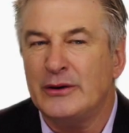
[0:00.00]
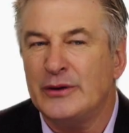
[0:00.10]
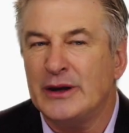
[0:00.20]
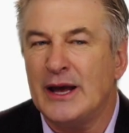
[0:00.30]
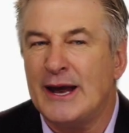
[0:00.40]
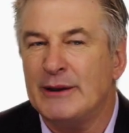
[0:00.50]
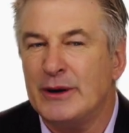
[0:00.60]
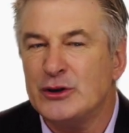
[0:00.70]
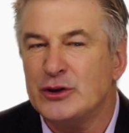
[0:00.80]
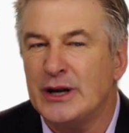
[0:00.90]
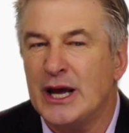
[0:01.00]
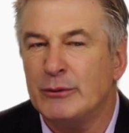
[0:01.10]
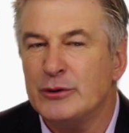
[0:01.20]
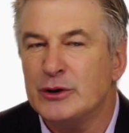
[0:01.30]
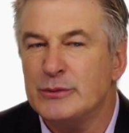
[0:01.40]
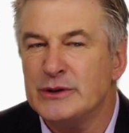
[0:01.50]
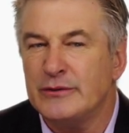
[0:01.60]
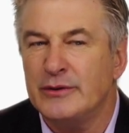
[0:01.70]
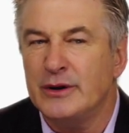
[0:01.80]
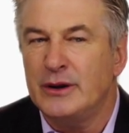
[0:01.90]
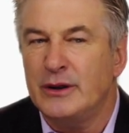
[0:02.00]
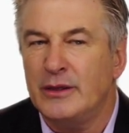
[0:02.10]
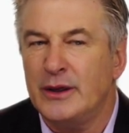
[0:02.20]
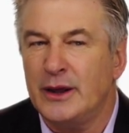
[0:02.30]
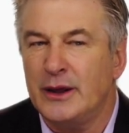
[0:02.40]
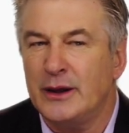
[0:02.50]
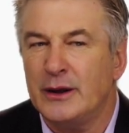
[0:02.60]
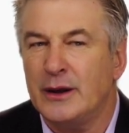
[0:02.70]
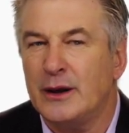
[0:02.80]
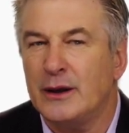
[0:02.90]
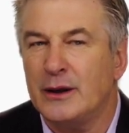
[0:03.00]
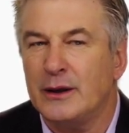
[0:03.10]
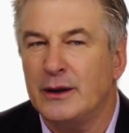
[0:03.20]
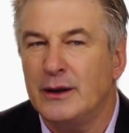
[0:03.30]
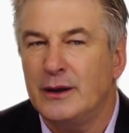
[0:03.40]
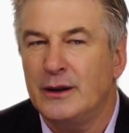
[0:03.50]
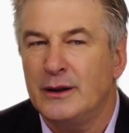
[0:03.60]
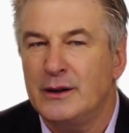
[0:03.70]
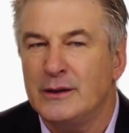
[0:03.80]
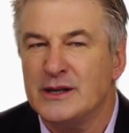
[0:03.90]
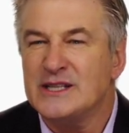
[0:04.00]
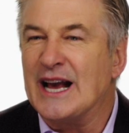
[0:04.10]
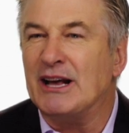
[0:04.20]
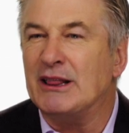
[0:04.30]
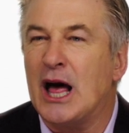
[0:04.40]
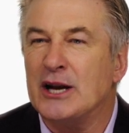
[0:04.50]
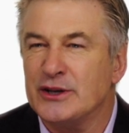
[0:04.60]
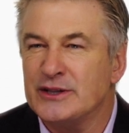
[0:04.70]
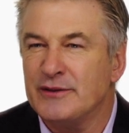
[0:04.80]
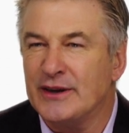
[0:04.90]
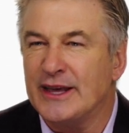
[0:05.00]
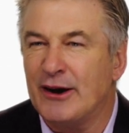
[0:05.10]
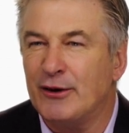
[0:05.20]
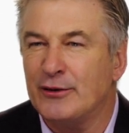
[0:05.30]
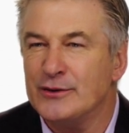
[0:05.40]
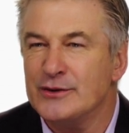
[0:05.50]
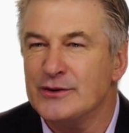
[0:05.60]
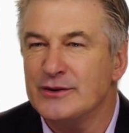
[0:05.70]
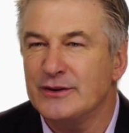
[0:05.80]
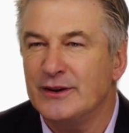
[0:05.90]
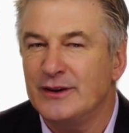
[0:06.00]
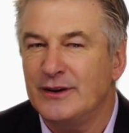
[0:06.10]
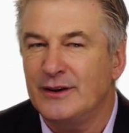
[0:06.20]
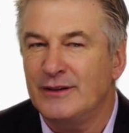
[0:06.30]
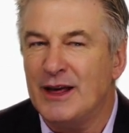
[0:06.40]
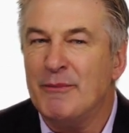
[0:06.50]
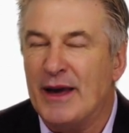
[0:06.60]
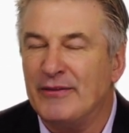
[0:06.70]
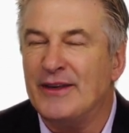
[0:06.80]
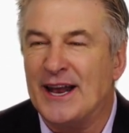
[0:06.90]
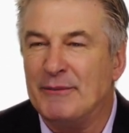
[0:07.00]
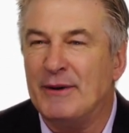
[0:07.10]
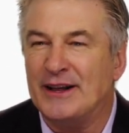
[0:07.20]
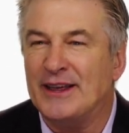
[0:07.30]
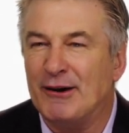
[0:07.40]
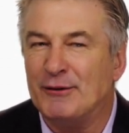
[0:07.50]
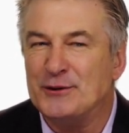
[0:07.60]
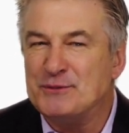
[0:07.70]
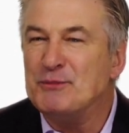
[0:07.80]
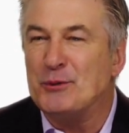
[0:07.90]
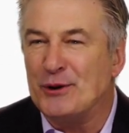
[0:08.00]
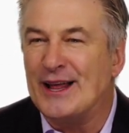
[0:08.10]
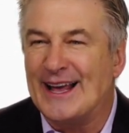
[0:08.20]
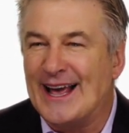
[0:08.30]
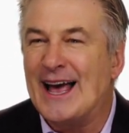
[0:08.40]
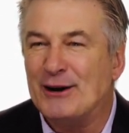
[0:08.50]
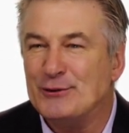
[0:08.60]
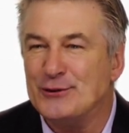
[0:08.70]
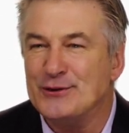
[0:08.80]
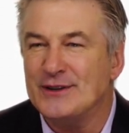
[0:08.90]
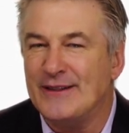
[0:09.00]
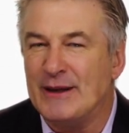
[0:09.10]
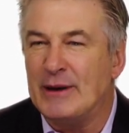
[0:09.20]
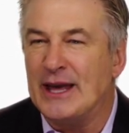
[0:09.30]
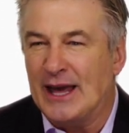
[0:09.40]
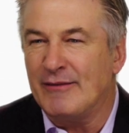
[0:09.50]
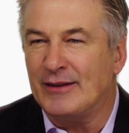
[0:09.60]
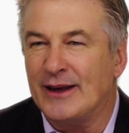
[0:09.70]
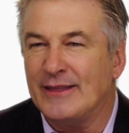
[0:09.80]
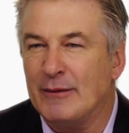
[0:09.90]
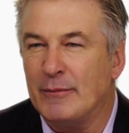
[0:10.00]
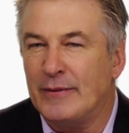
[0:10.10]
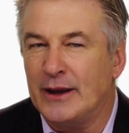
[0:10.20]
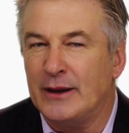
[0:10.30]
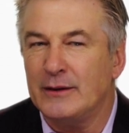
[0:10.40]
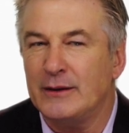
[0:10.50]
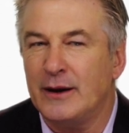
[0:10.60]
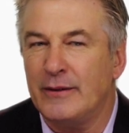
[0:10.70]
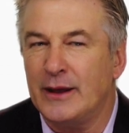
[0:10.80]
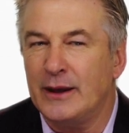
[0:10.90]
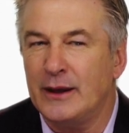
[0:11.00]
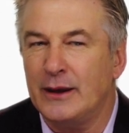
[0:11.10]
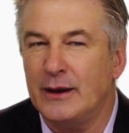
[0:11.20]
just think of animation now in terms of the psychologics of the characters. They make the animated characters more like actors, and they behave like them, and they